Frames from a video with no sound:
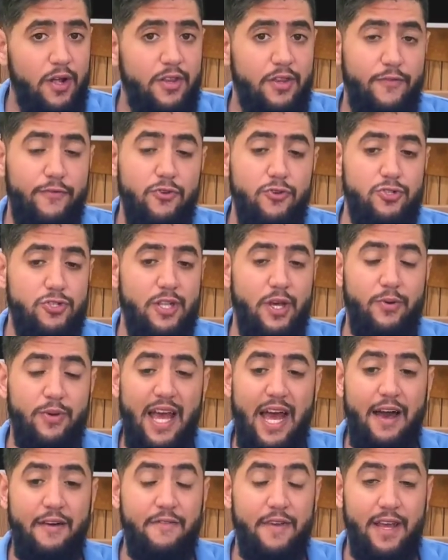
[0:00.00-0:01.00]
the future that we
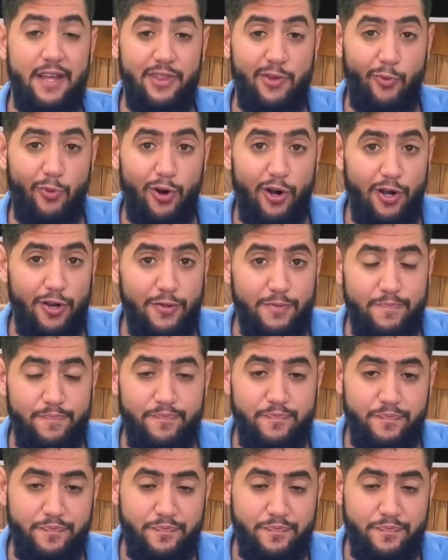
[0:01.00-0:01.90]
have in the world